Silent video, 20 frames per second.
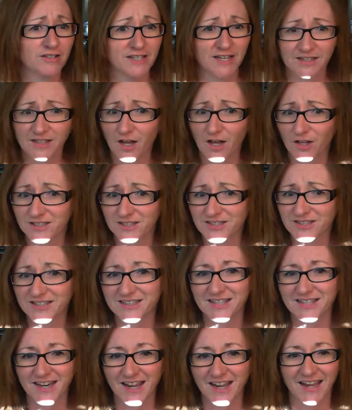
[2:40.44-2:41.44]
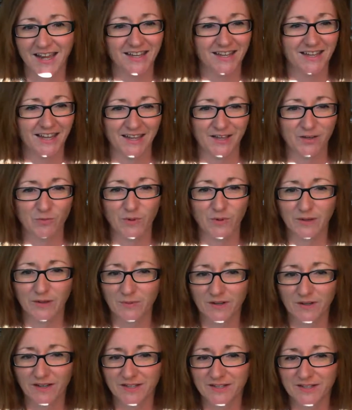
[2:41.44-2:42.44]
technology today. Like, we
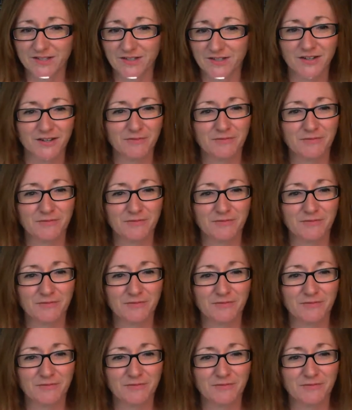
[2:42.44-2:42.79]
were gonna start